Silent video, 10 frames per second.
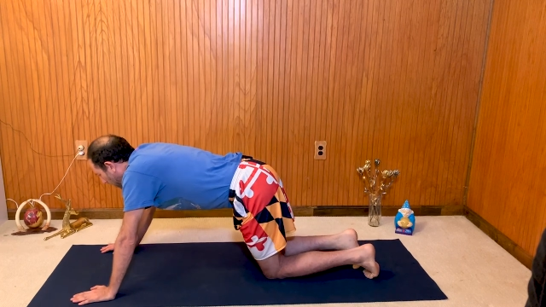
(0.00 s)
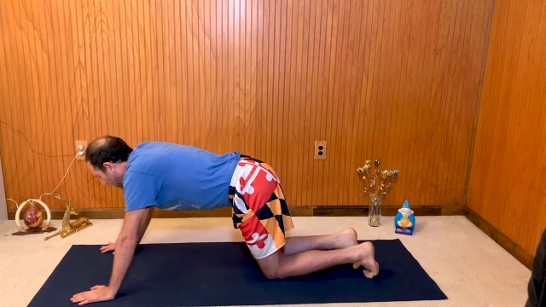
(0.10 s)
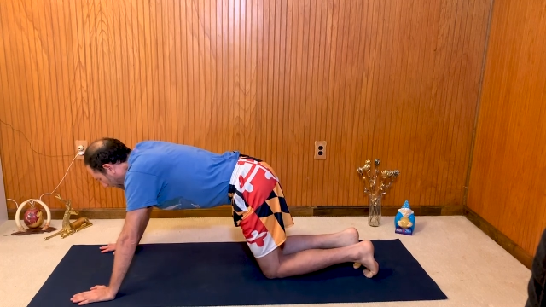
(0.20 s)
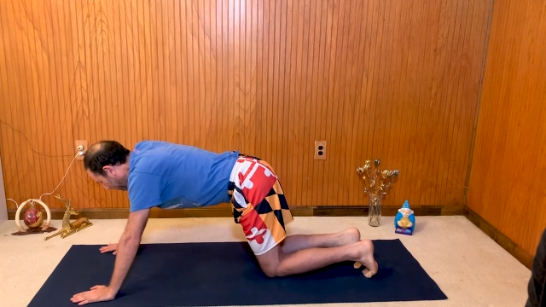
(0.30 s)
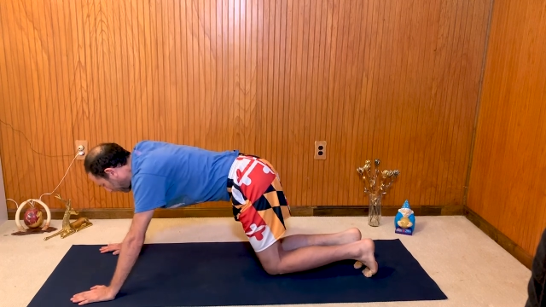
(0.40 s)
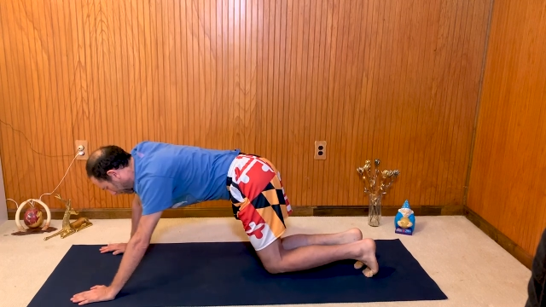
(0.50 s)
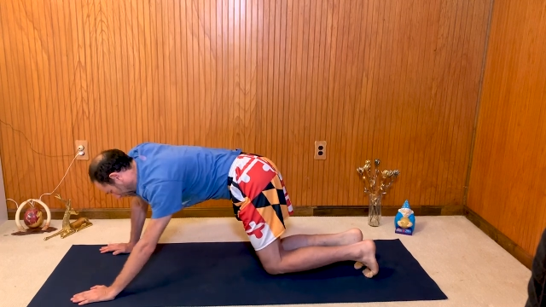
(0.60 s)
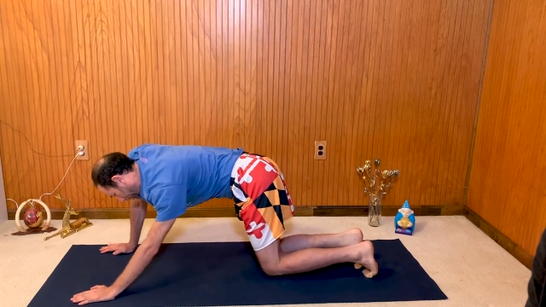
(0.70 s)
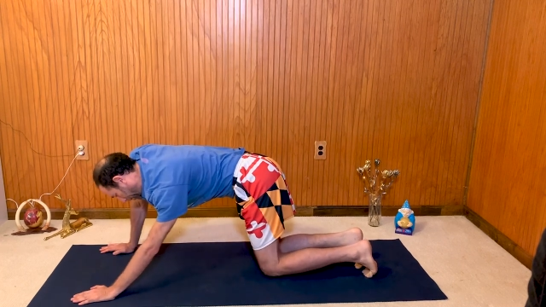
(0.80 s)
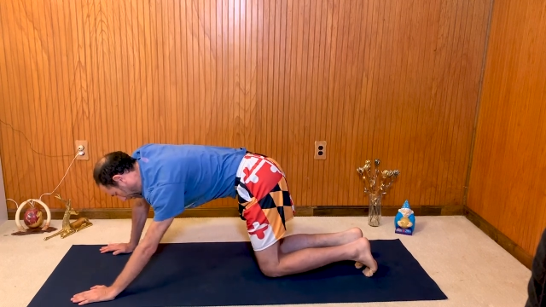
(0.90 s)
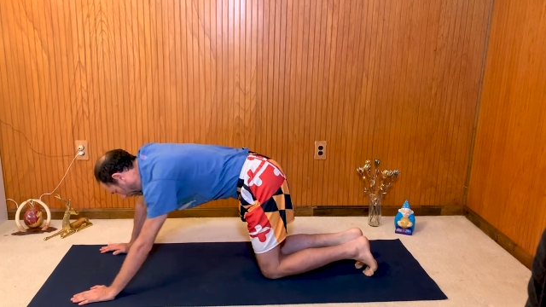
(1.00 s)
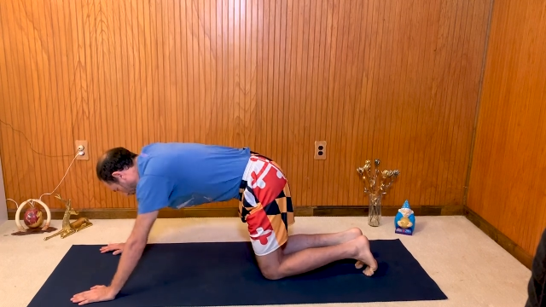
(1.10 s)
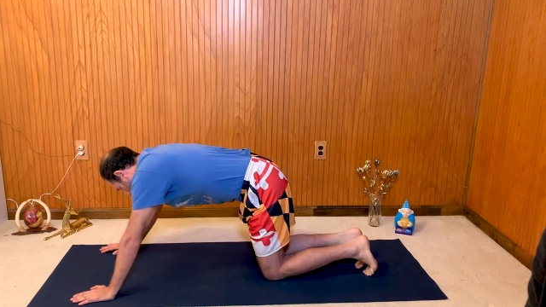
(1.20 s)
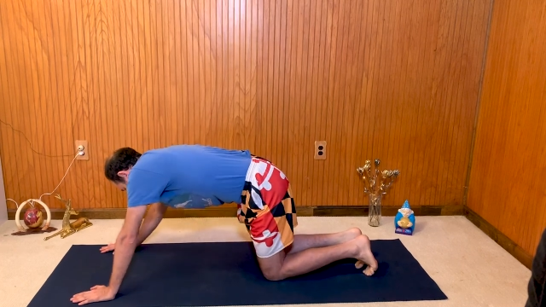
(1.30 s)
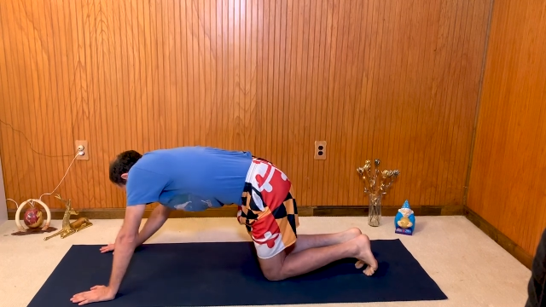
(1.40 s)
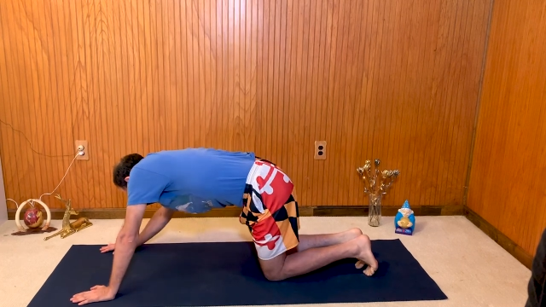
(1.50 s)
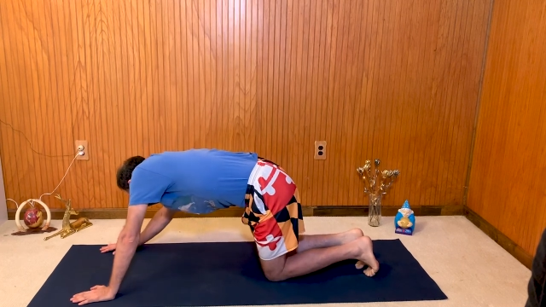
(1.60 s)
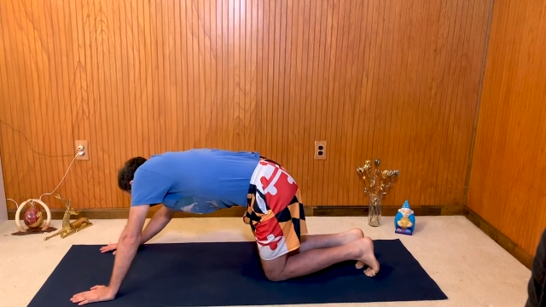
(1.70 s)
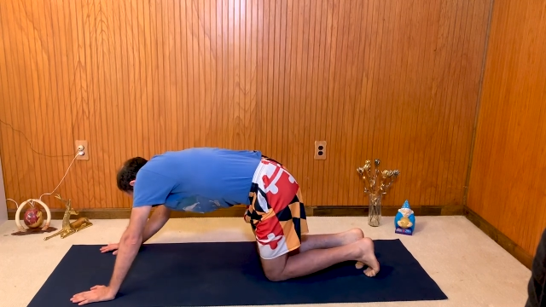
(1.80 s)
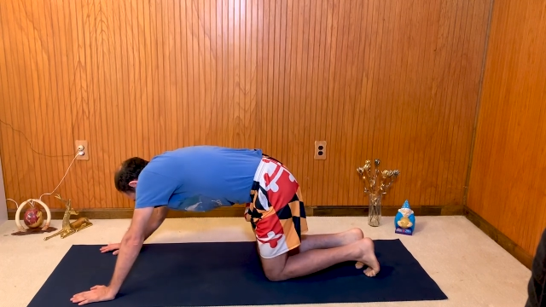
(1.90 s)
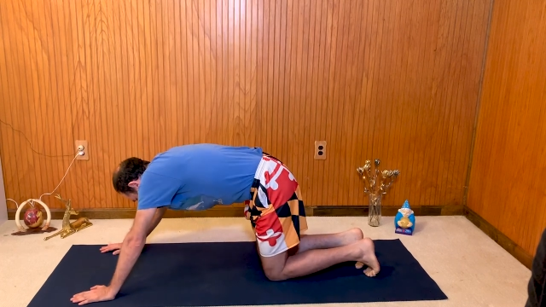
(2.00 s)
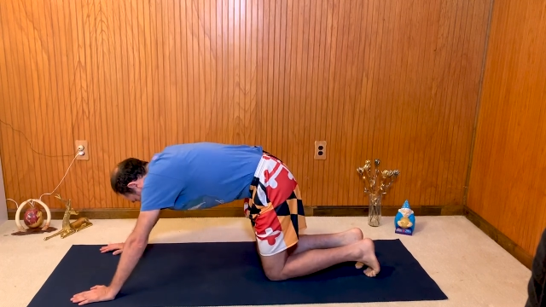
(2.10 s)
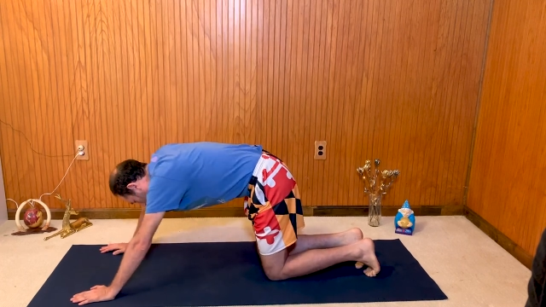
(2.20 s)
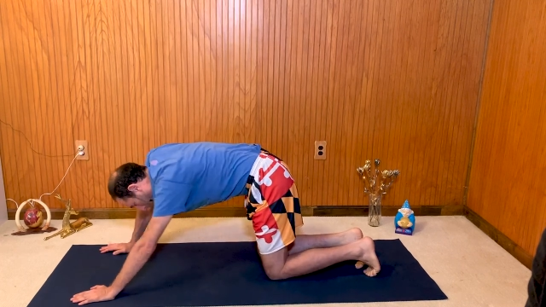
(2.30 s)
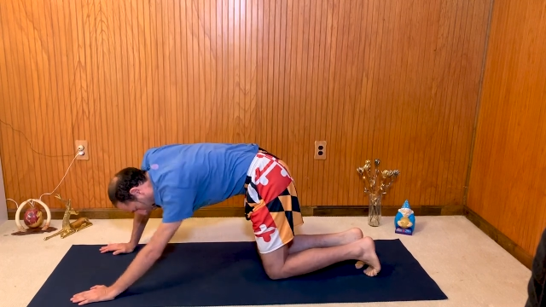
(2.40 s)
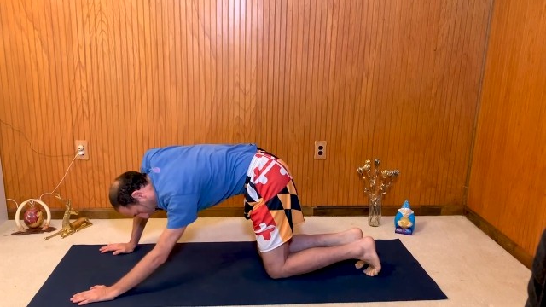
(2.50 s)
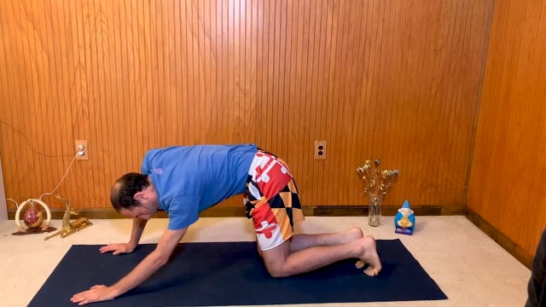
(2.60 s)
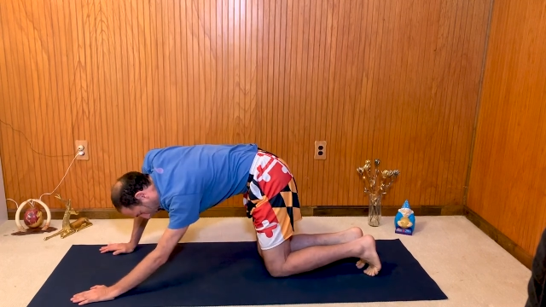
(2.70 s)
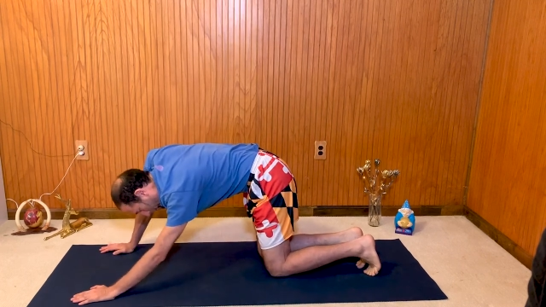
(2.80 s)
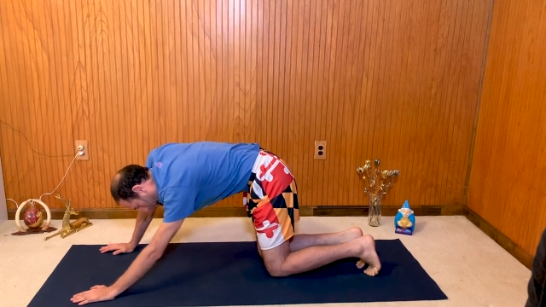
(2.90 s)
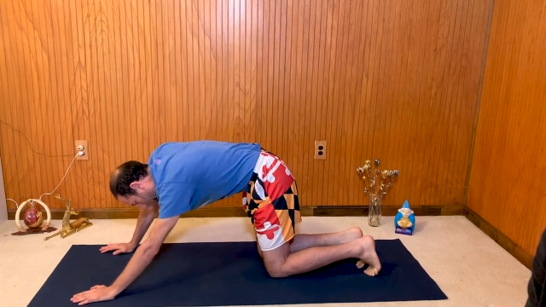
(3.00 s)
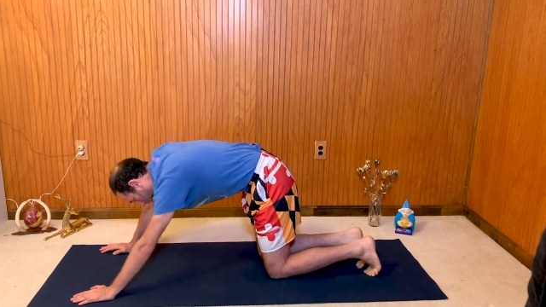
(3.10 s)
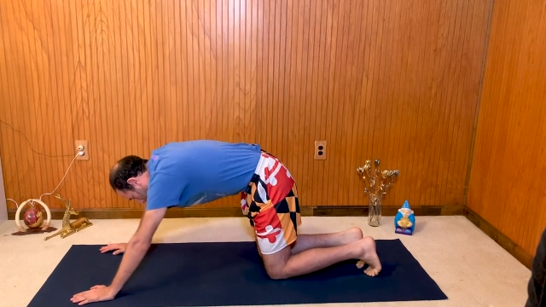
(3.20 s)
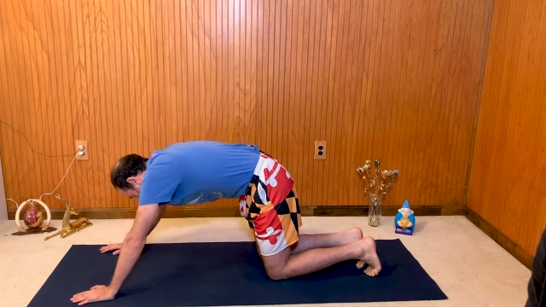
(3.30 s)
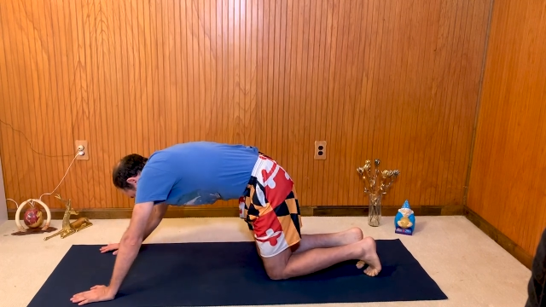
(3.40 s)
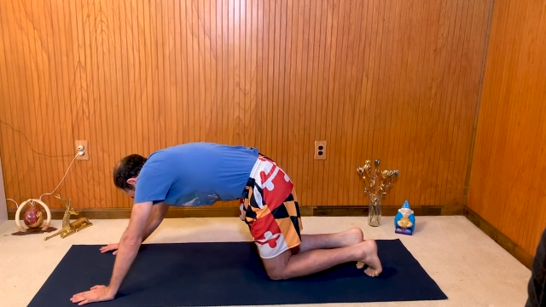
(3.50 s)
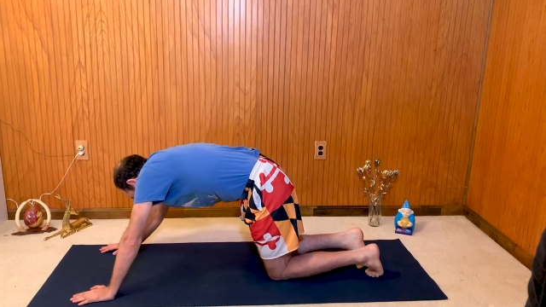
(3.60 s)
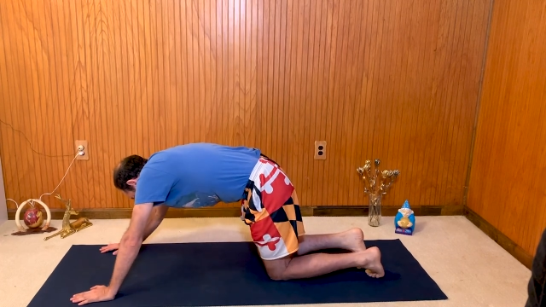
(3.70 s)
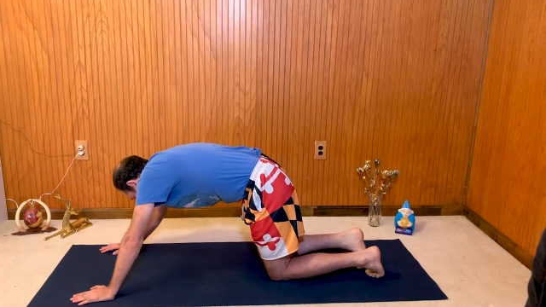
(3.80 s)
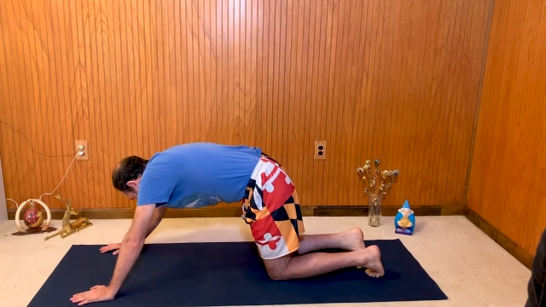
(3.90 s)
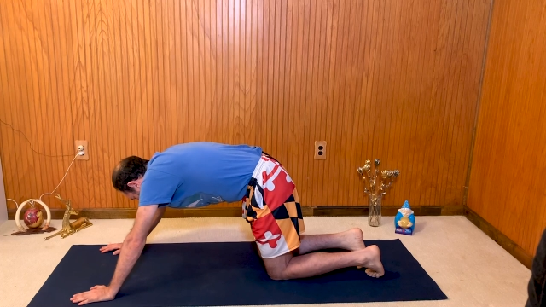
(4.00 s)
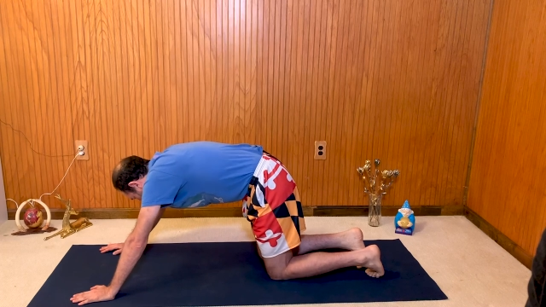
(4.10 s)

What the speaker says: (no speaker visible)